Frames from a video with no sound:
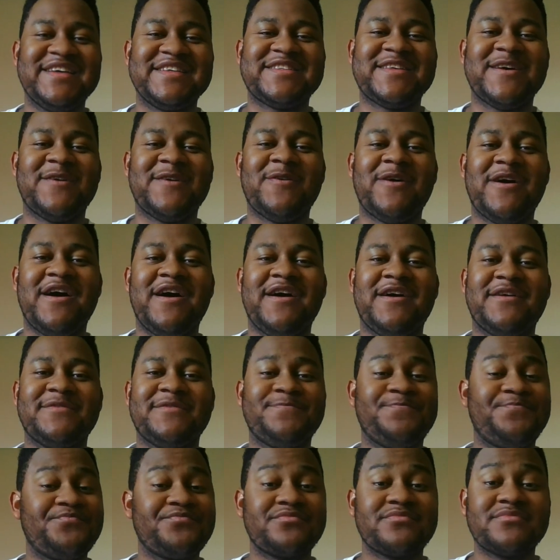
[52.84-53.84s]
so,
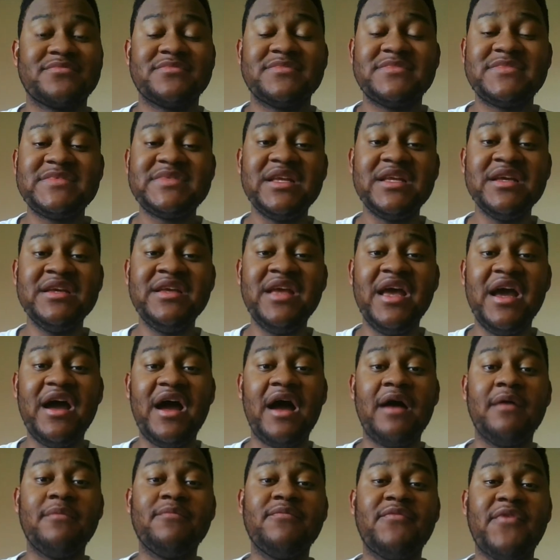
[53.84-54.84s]
um, yeah,
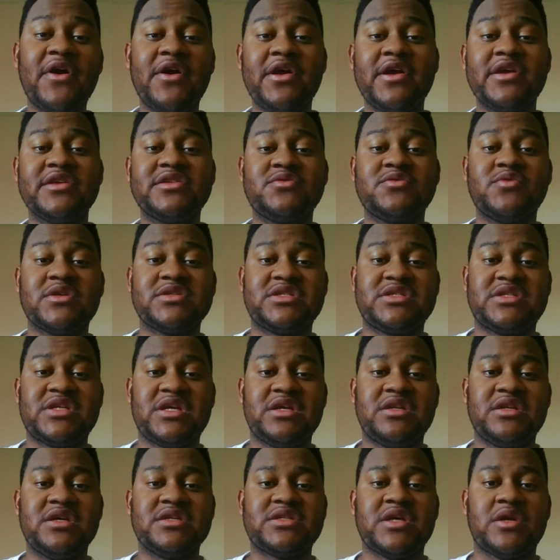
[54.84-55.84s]
I'm very interested
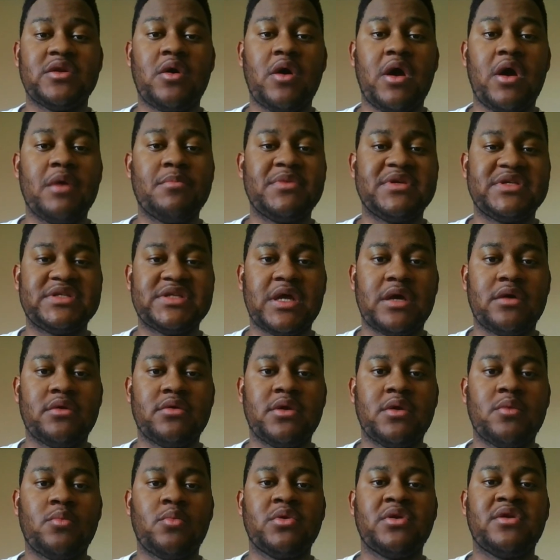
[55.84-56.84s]
seeing this. I know I missed out
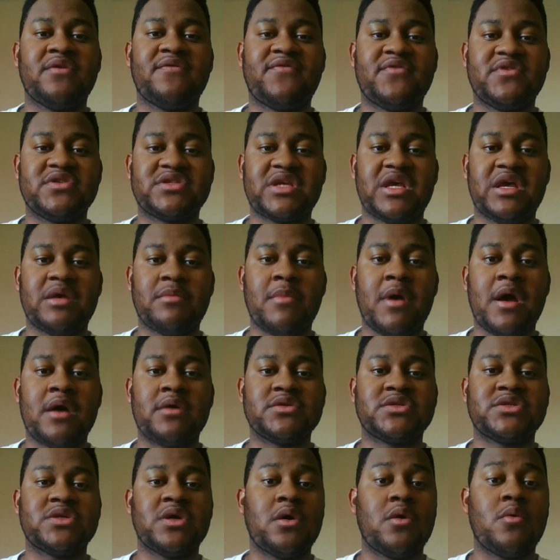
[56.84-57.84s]
on it when it first came
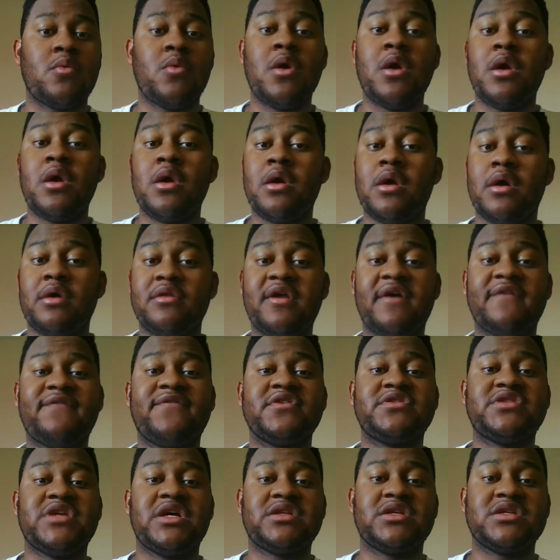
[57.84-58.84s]
out, so
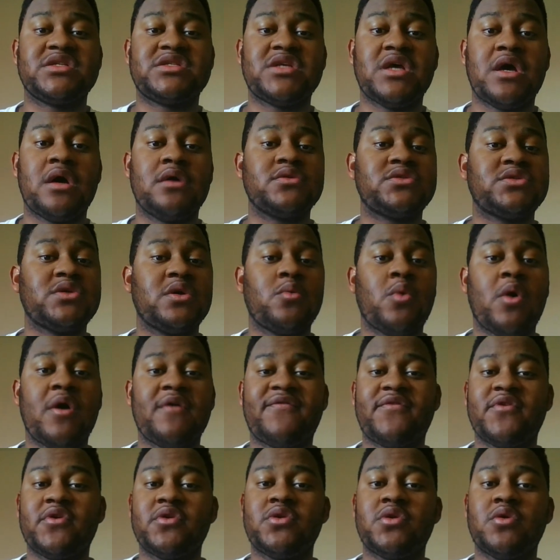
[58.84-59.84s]
definitely check this out. So,
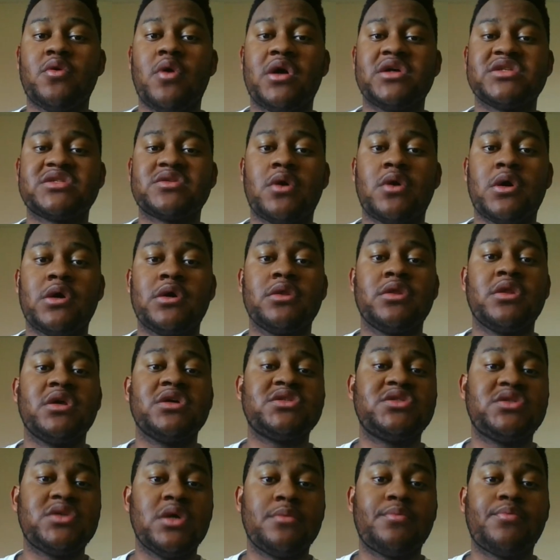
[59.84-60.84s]
without further ado, Hot
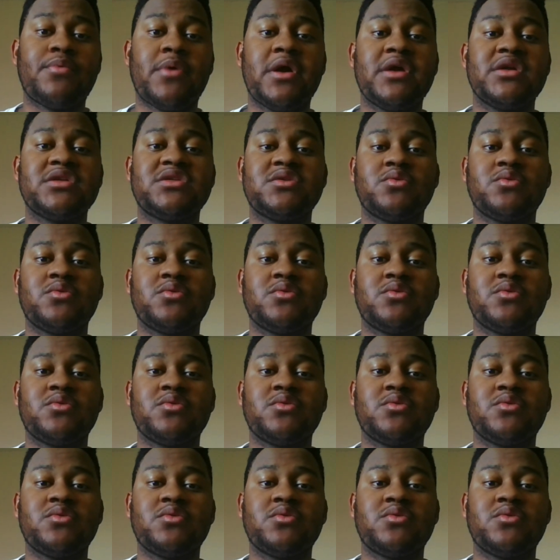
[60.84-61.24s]
let's jump right